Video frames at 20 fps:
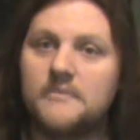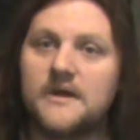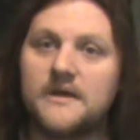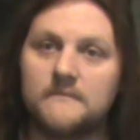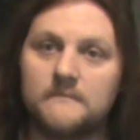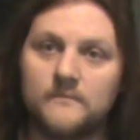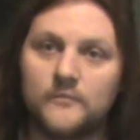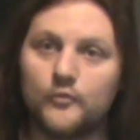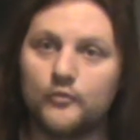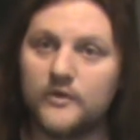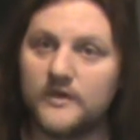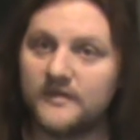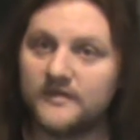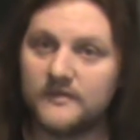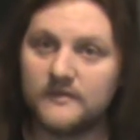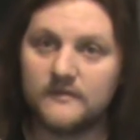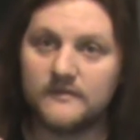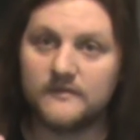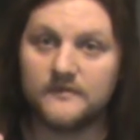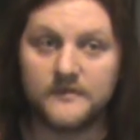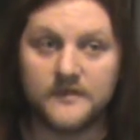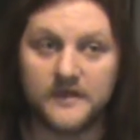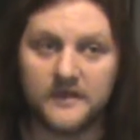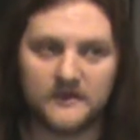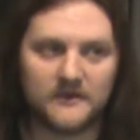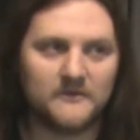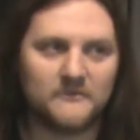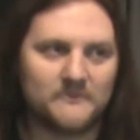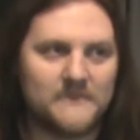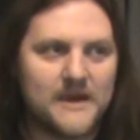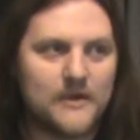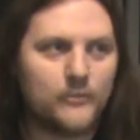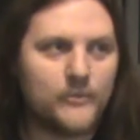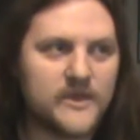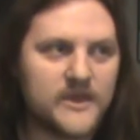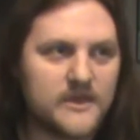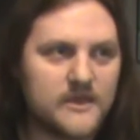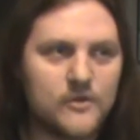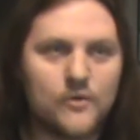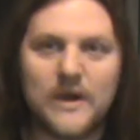But with my
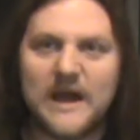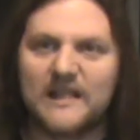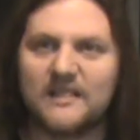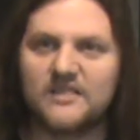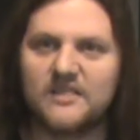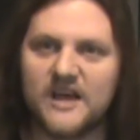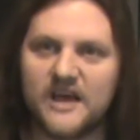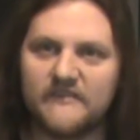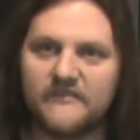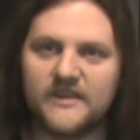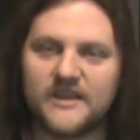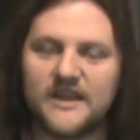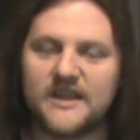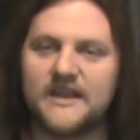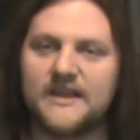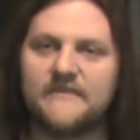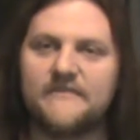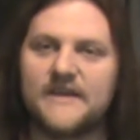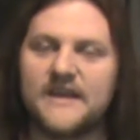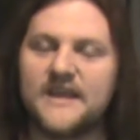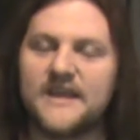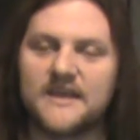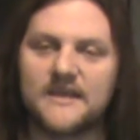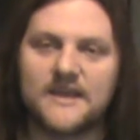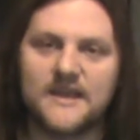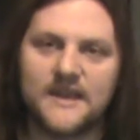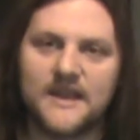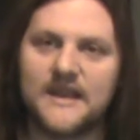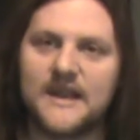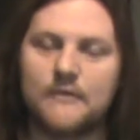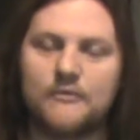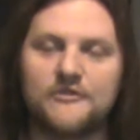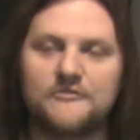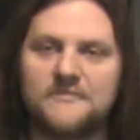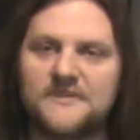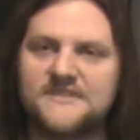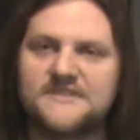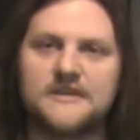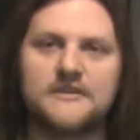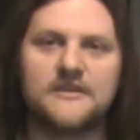Wii U, I love it, and if I didn't get it, I would
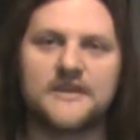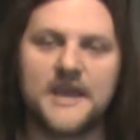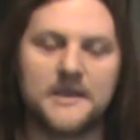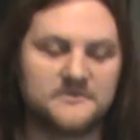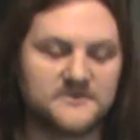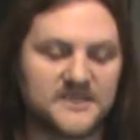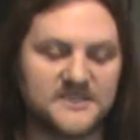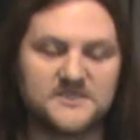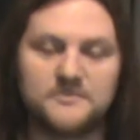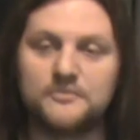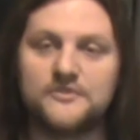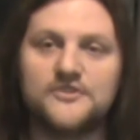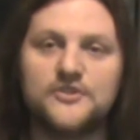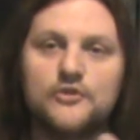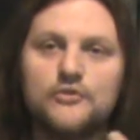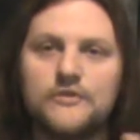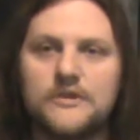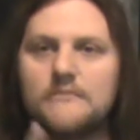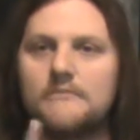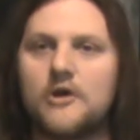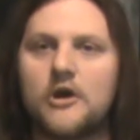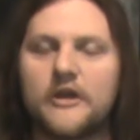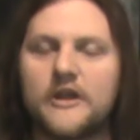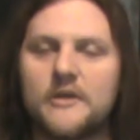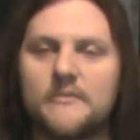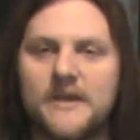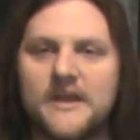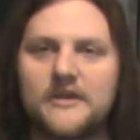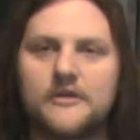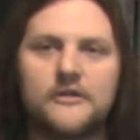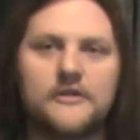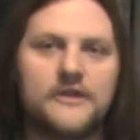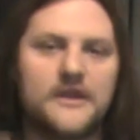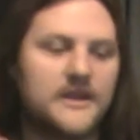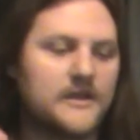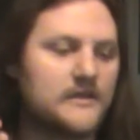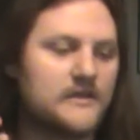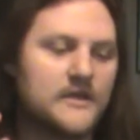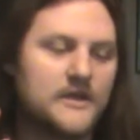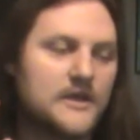have missed out on games like Splatoon and Mario Maker
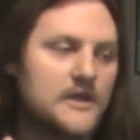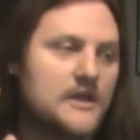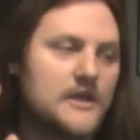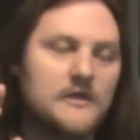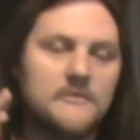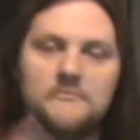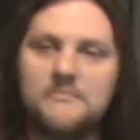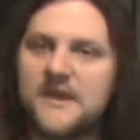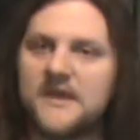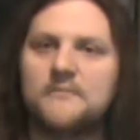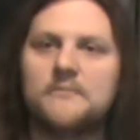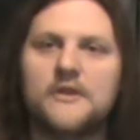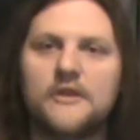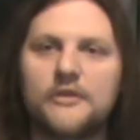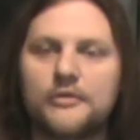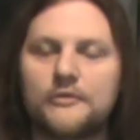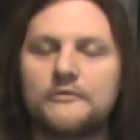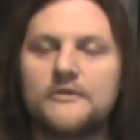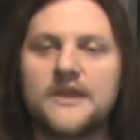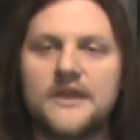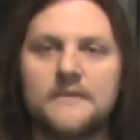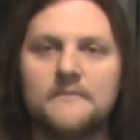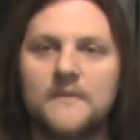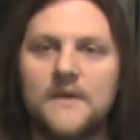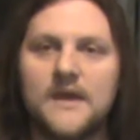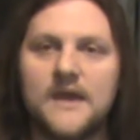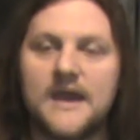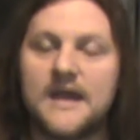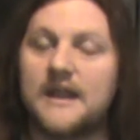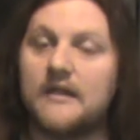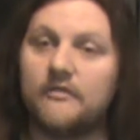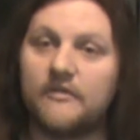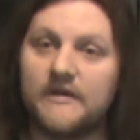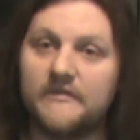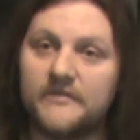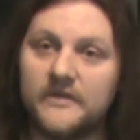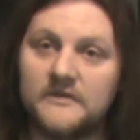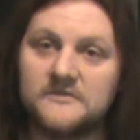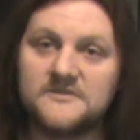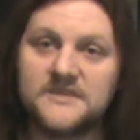and Pikmin 3, and I
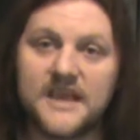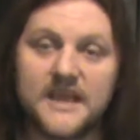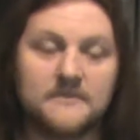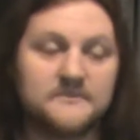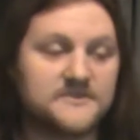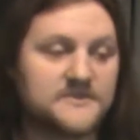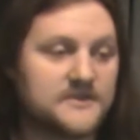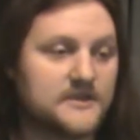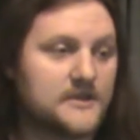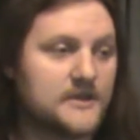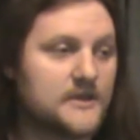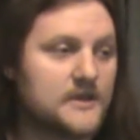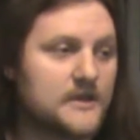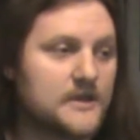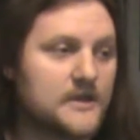love those games.